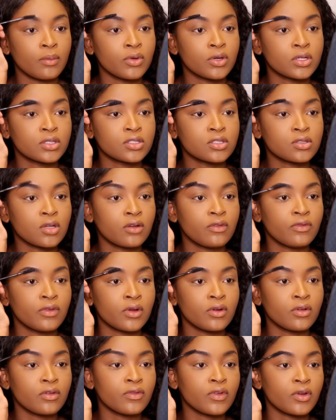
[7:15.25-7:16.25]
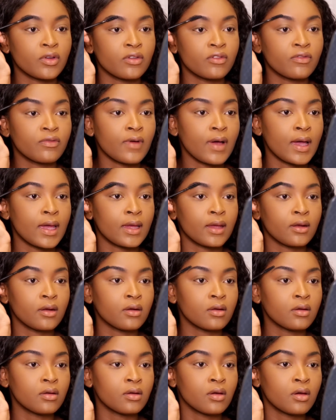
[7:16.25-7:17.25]
because it's got very, very
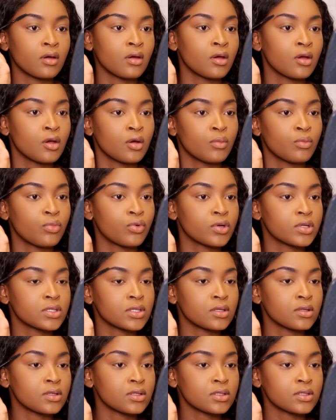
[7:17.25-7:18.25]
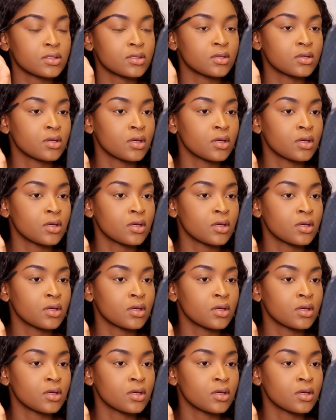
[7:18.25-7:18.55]
fine bristles,